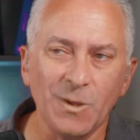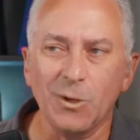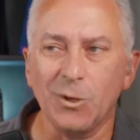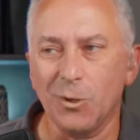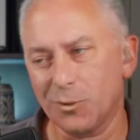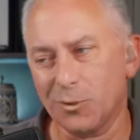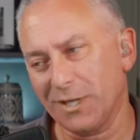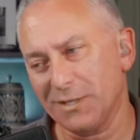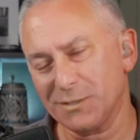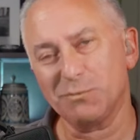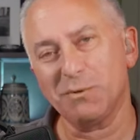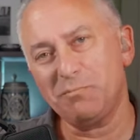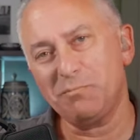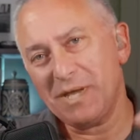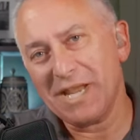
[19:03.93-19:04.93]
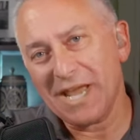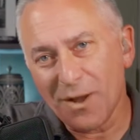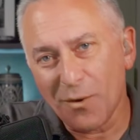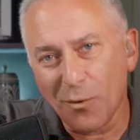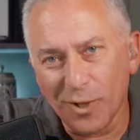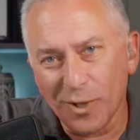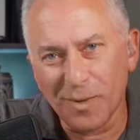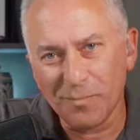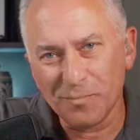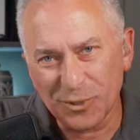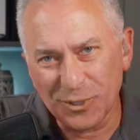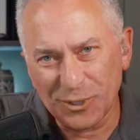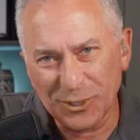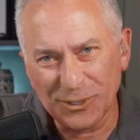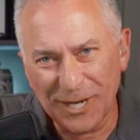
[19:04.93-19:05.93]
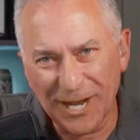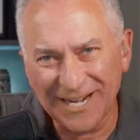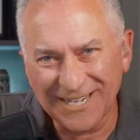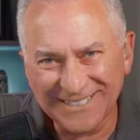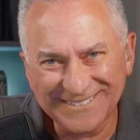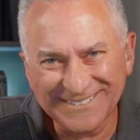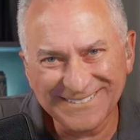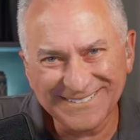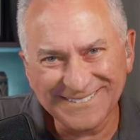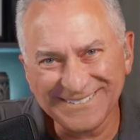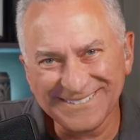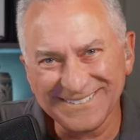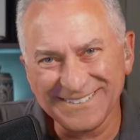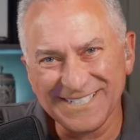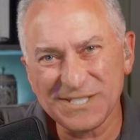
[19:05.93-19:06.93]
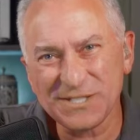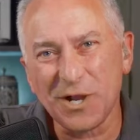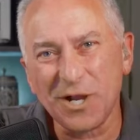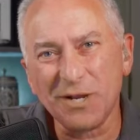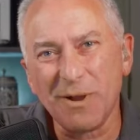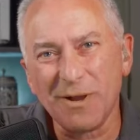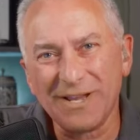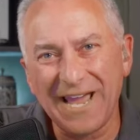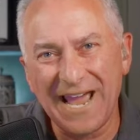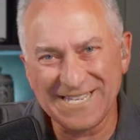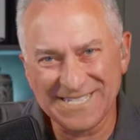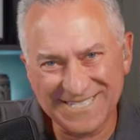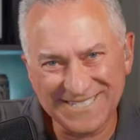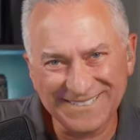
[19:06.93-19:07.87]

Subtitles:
Okay, so we beat oil up pretty good, Jan. Let's talk about gas.